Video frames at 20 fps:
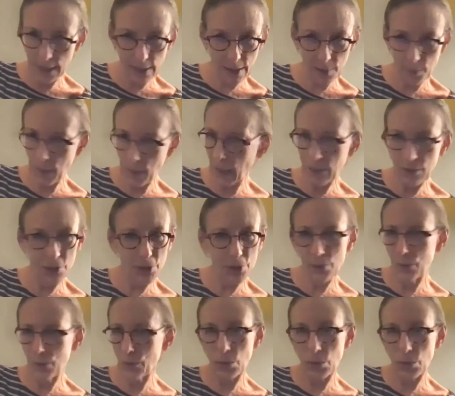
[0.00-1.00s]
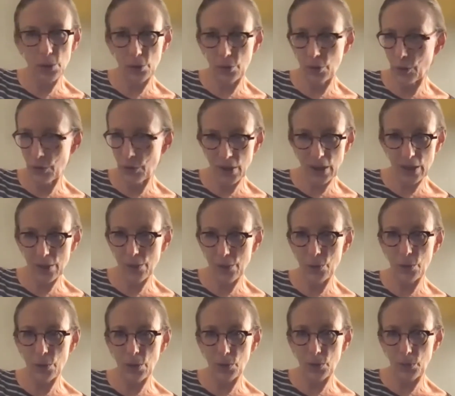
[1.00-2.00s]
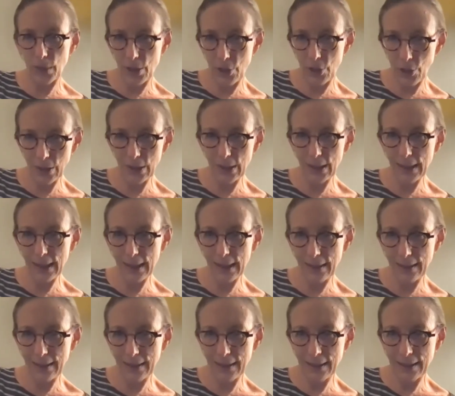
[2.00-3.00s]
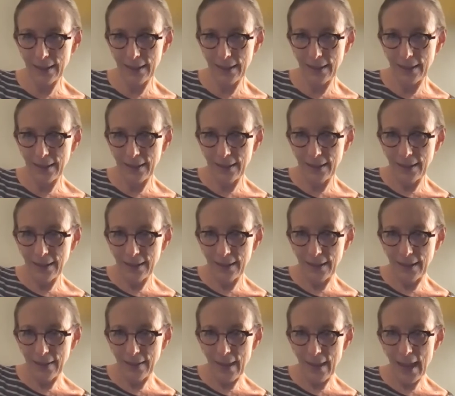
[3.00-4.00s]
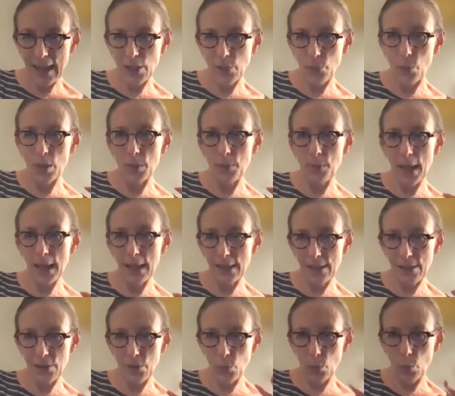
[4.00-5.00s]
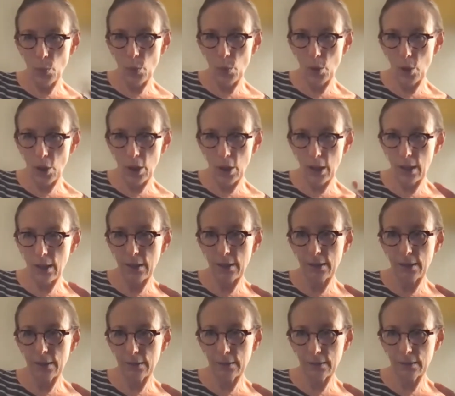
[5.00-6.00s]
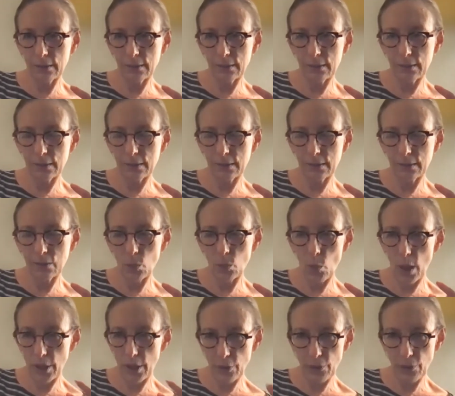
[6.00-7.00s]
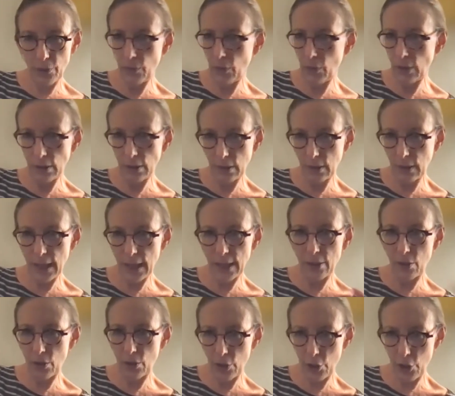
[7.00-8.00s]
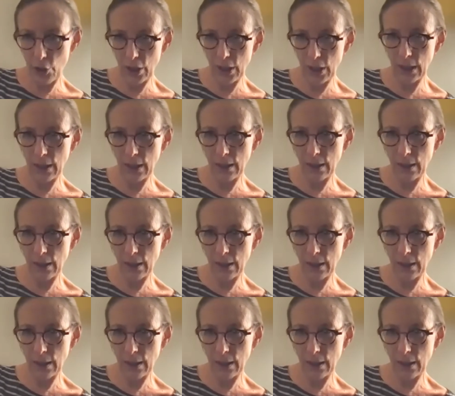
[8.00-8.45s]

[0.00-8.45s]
to medical school or nursing school originally. And that's what makes the work wonderful and nourishing.